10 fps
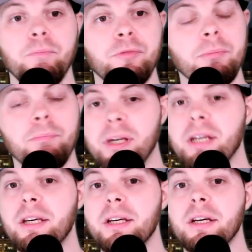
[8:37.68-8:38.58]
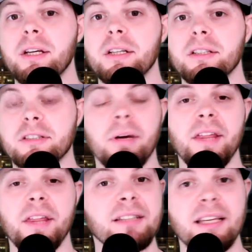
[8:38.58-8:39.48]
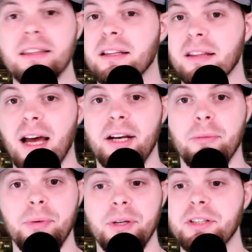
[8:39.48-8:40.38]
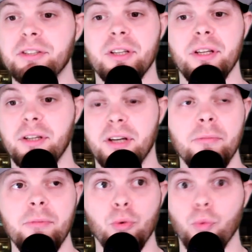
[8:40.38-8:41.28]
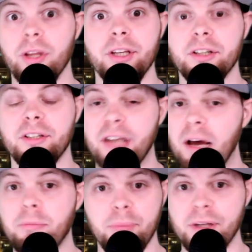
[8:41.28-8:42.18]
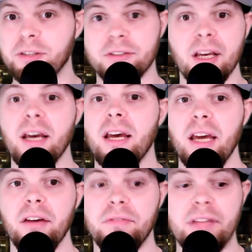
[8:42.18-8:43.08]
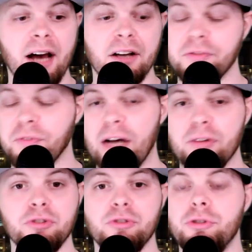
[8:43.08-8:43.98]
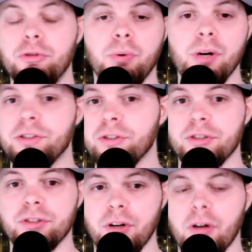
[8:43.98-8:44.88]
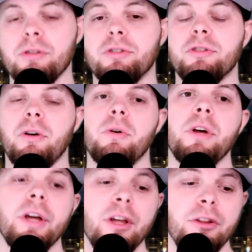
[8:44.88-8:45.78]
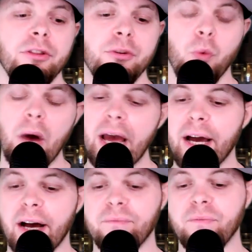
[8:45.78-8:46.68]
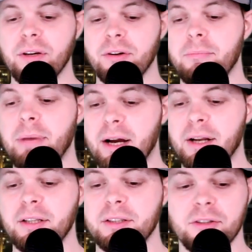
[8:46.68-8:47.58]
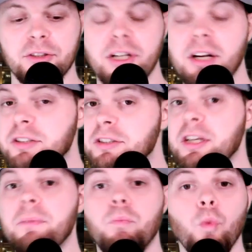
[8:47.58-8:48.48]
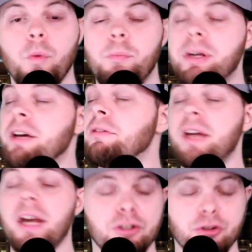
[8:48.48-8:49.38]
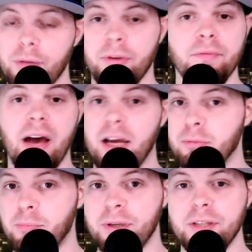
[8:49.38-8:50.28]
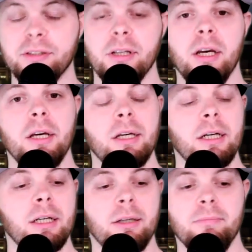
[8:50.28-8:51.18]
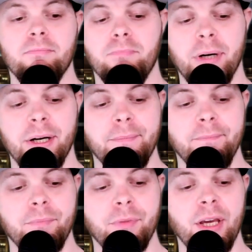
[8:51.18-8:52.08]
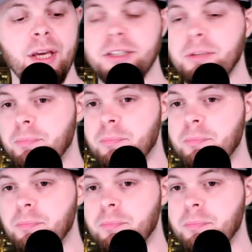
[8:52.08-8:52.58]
to be somebody that's in the lineup. He's going to be a really good depth piece if Dallas Flowers and Juju Brents are the starters. So the way I'm feeling about it is L'Jarius Sneed would be an extremely valuable piece, but is it